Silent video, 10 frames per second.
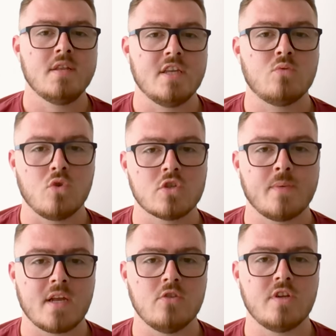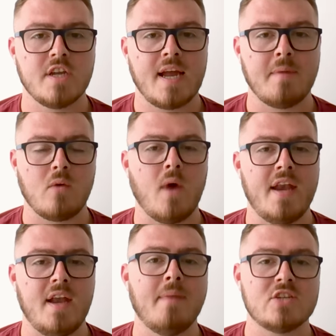This would also include the dynamic
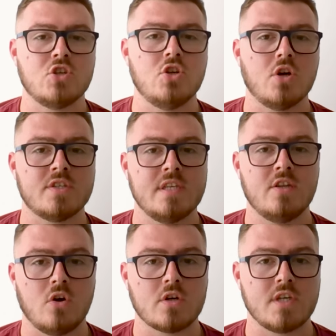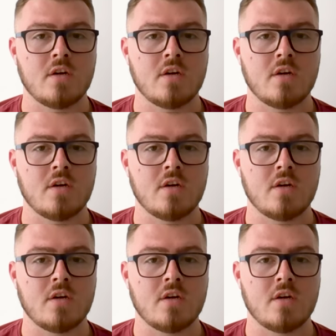when imagine you go to see the doctor.